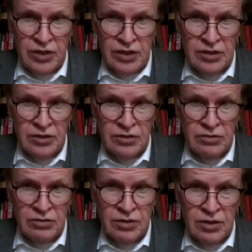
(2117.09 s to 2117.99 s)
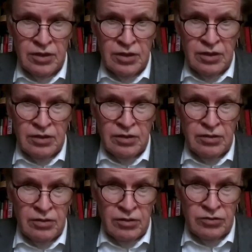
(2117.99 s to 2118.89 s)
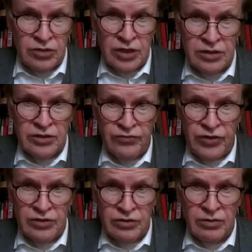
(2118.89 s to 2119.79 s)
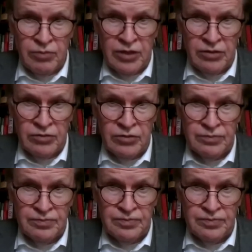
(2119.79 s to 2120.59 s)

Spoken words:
92 on trying to defend the pound.